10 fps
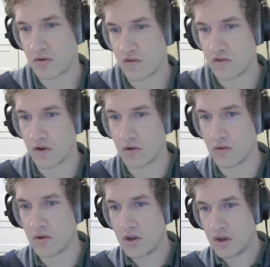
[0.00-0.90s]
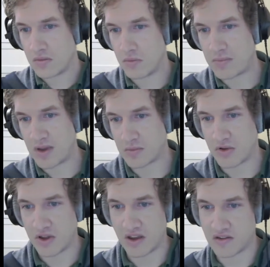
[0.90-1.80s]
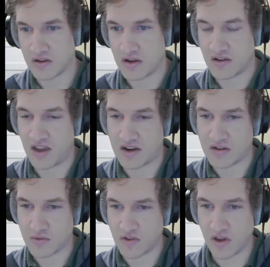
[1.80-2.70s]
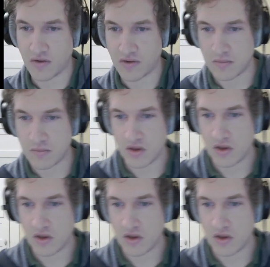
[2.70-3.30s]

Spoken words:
So WebPeople has an exact inference algorithm.